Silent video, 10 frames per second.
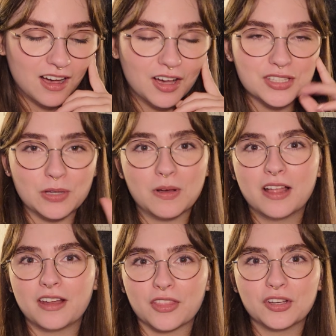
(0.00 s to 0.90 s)
Also,
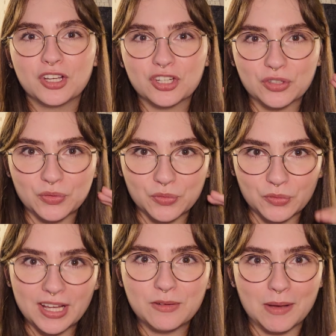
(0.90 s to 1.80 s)
another
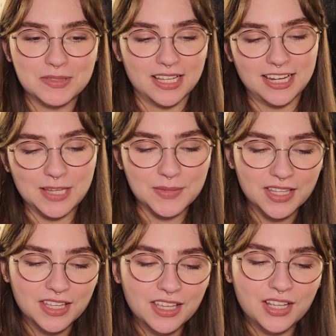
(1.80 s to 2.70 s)
great website name,
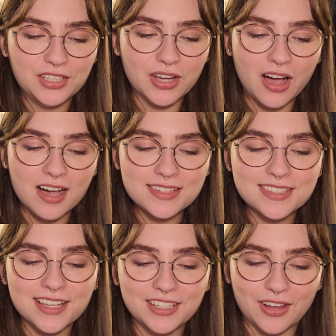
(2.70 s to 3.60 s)
Yawns
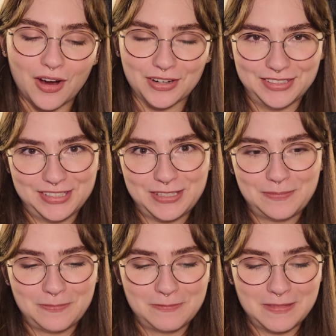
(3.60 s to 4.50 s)
and Yarns.
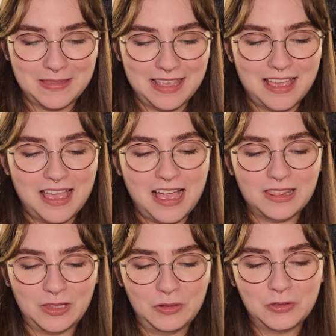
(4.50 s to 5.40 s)
A
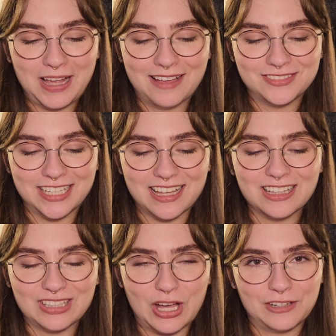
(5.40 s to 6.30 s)
little crafting, a
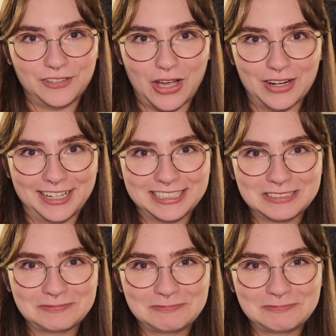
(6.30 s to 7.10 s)
lot of yawning.